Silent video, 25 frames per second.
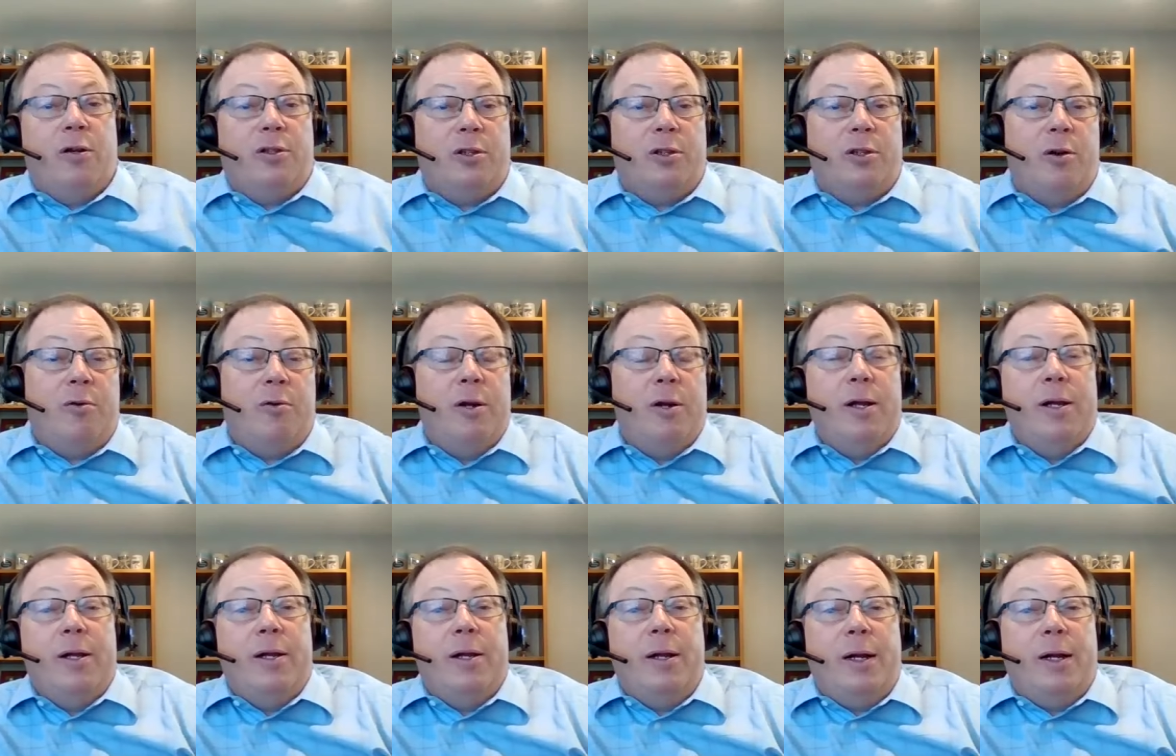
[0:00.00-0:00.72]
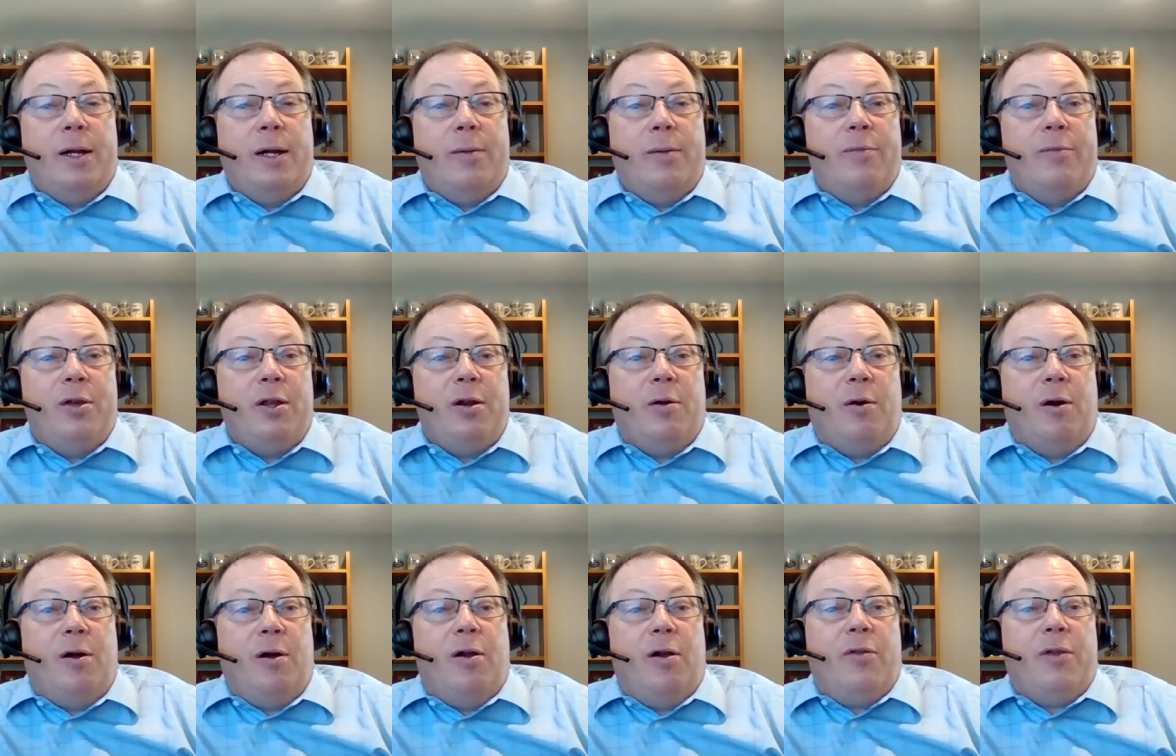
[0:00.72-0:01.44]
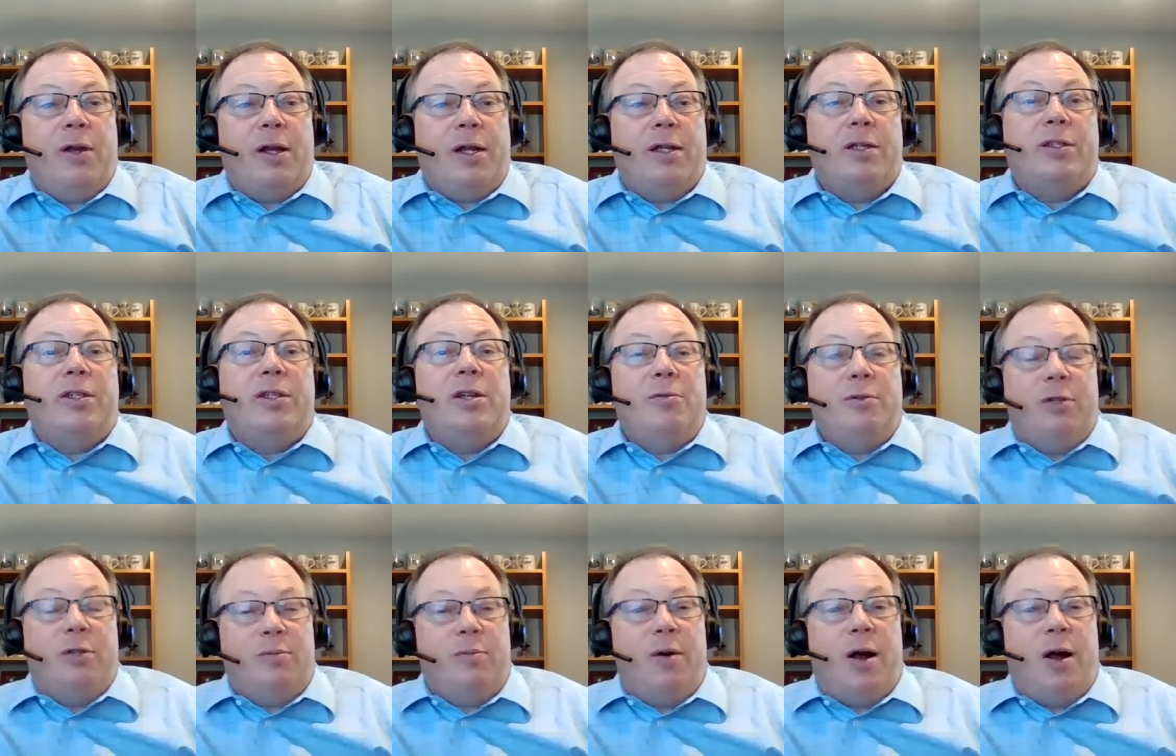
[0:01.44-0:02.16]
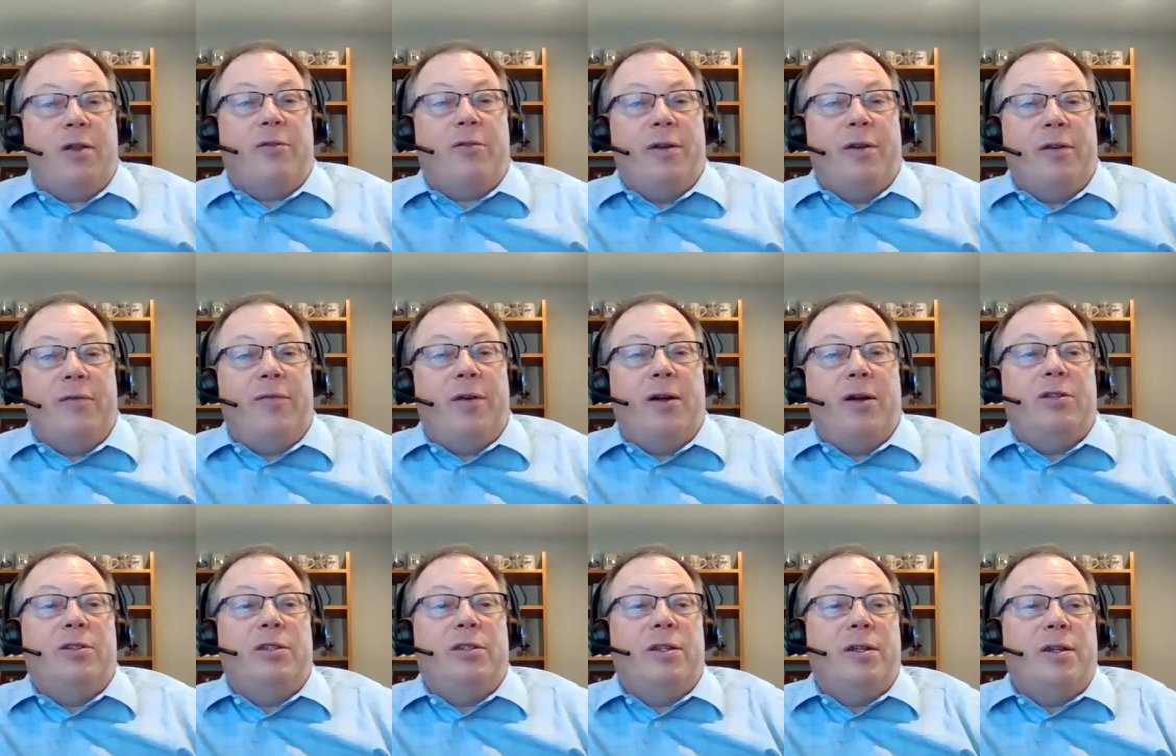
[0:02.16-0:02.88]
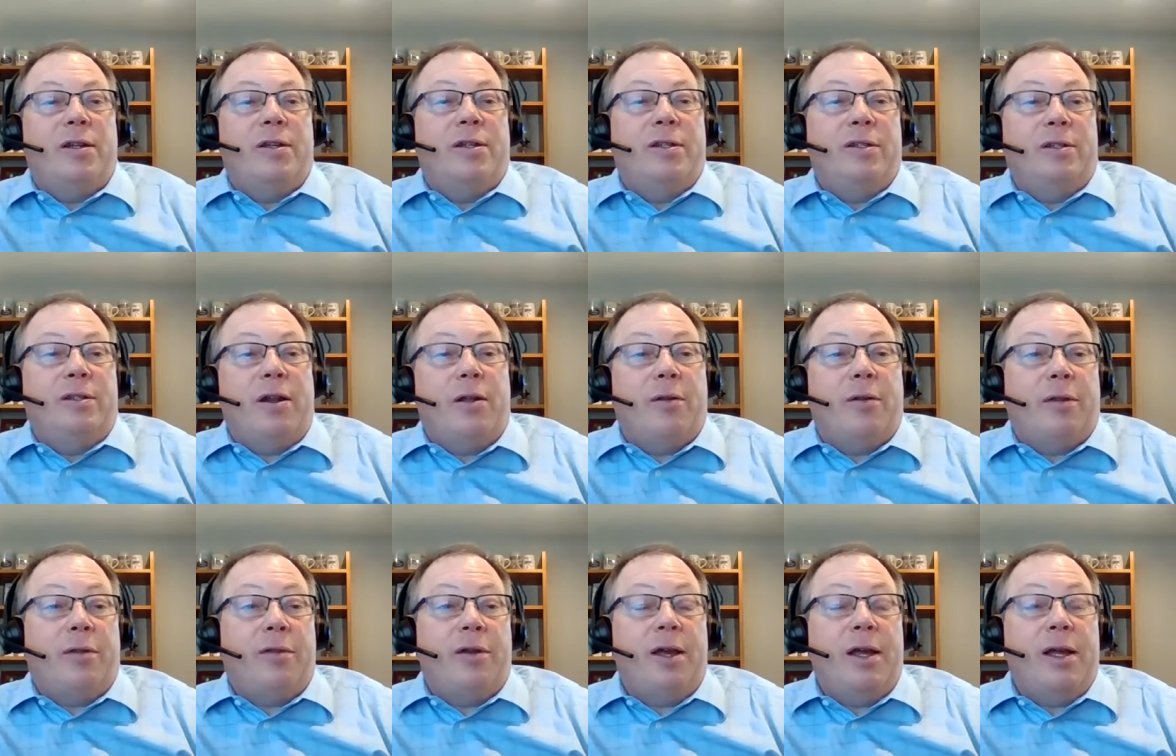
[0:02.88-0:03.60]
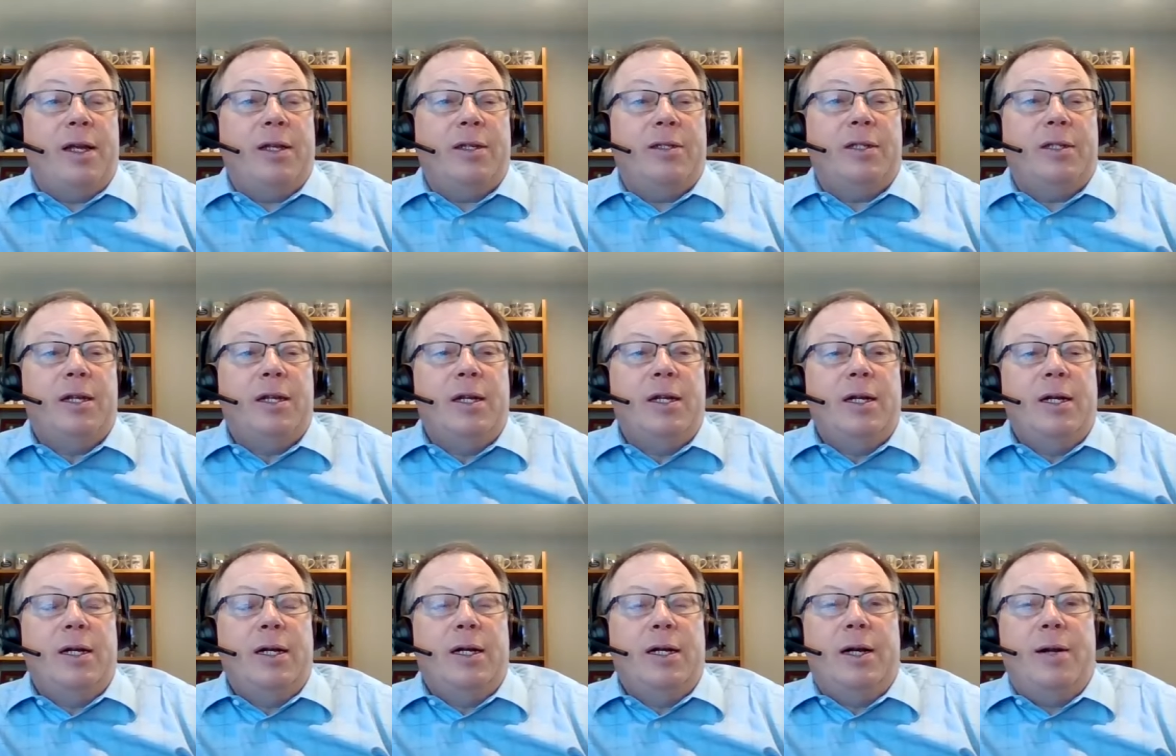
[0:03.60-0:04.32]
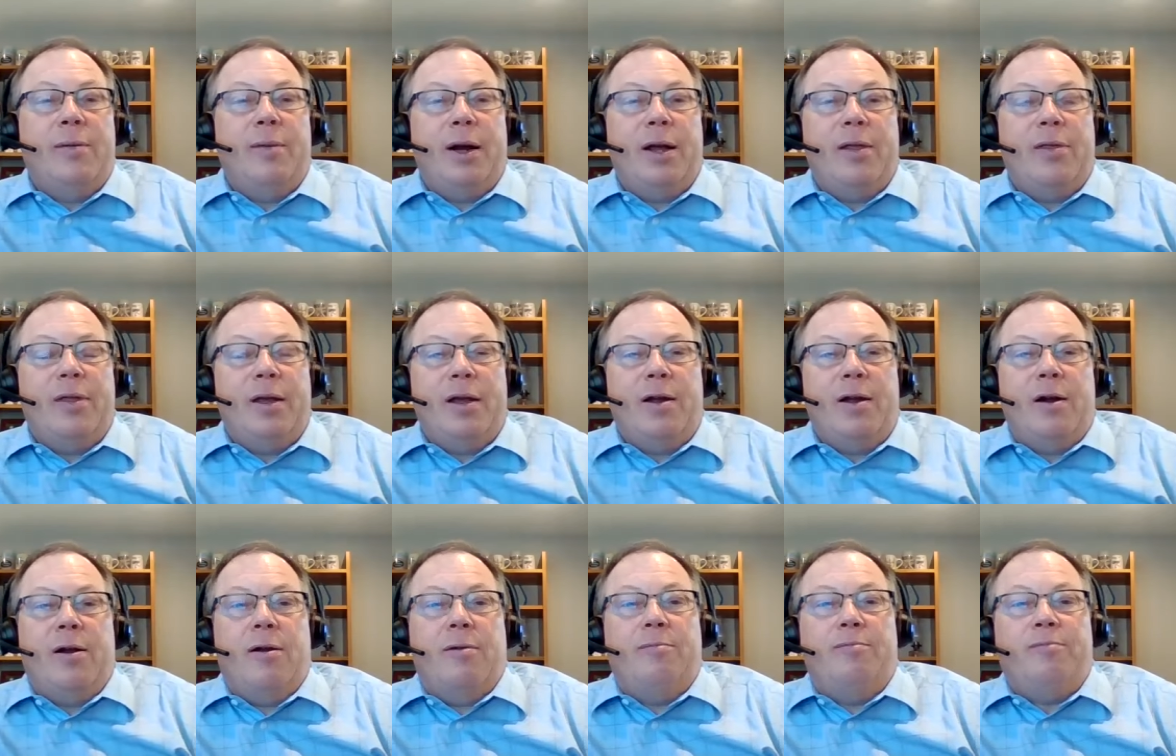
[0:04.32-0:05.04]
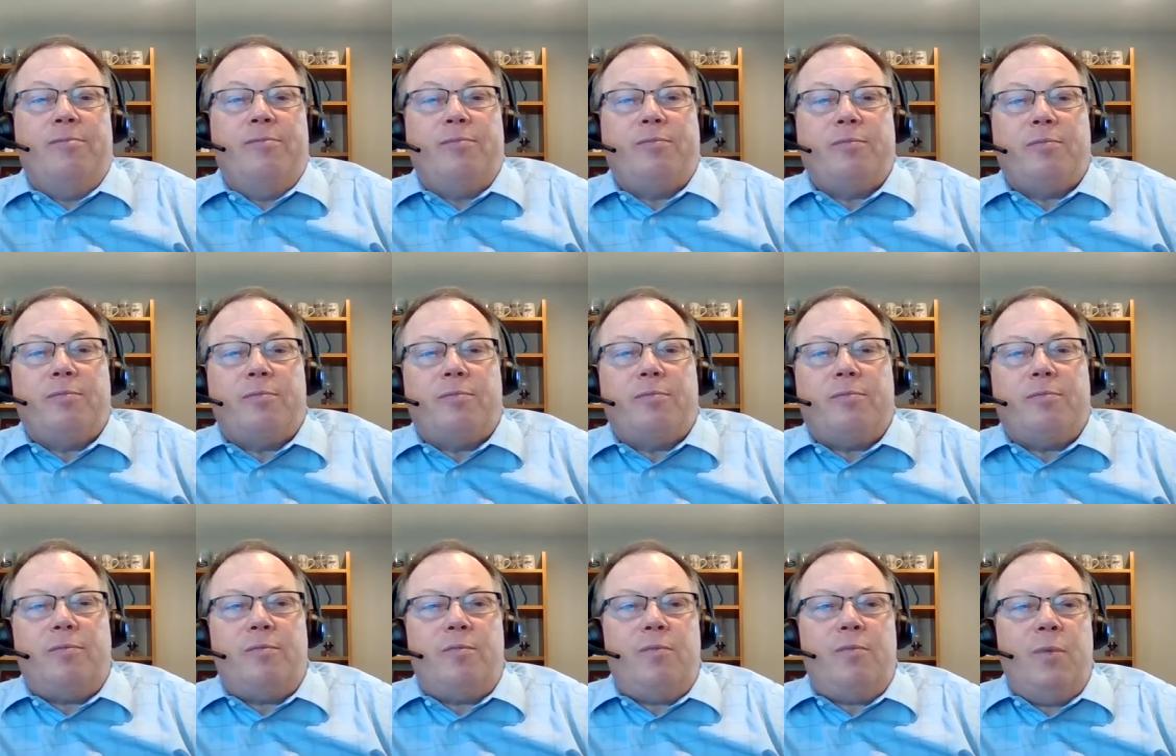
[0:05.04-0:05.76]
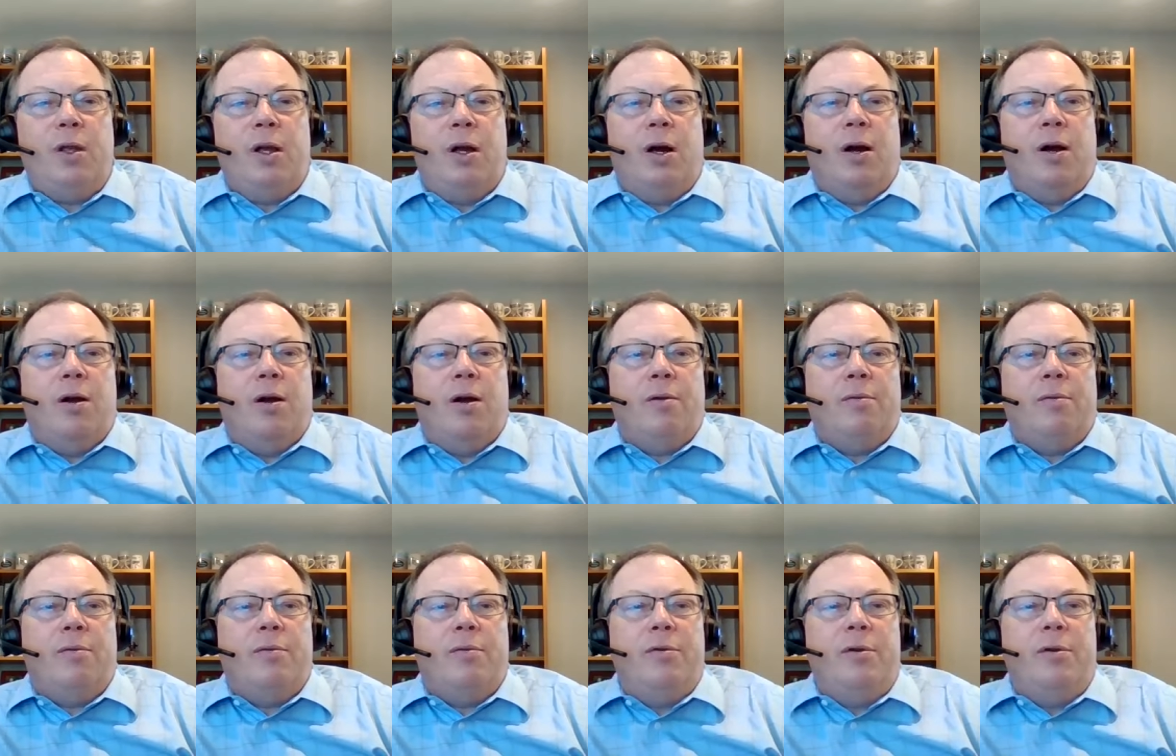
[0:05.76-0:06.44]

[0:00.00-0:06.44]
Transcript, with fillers: So, um, you know, all the continuous monitoring functions and other things, um, I think are are